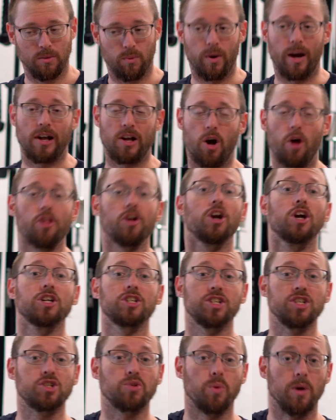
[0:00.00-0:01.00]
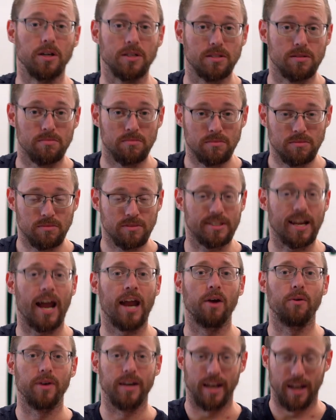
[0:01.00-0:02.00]
what I call the Hershey squirts,
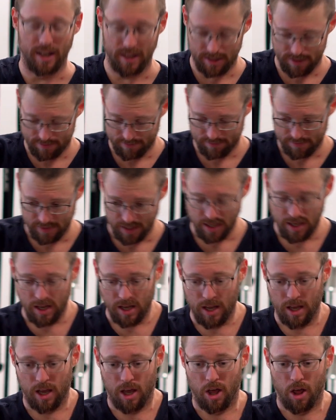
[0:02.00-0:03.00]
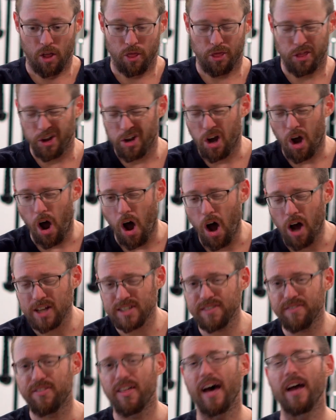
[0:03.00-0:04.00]
diarrhea. The
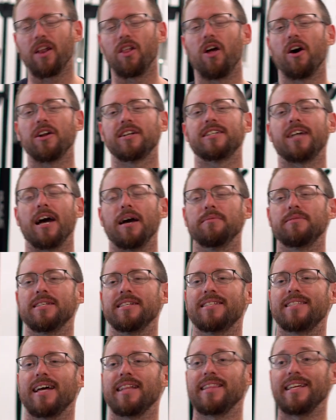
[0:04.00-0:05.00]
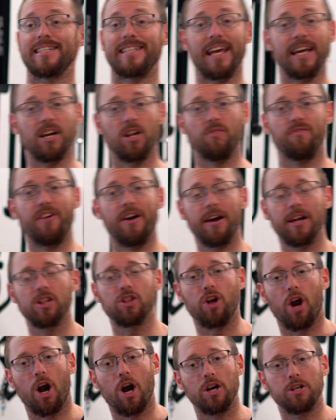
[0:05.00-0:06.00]
cause of that a lot of times is that they take a very
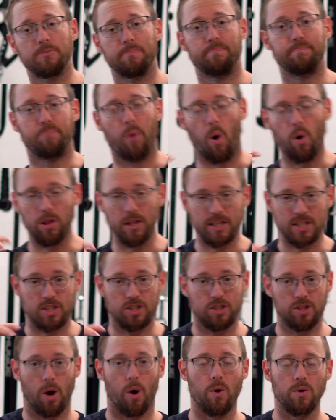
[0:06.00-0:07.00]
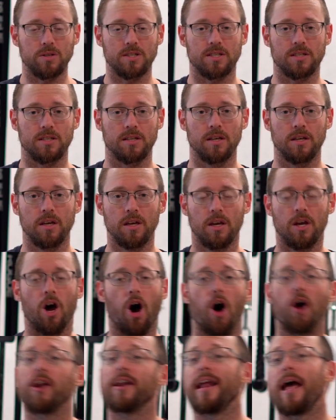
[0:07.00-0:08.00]
large bolus dose
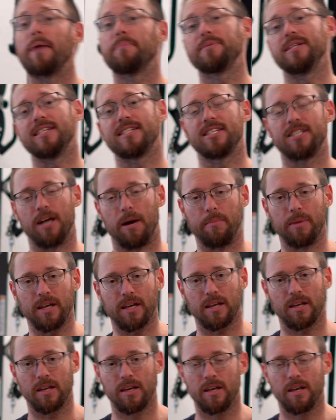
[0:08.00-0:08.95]
on an empty stomach,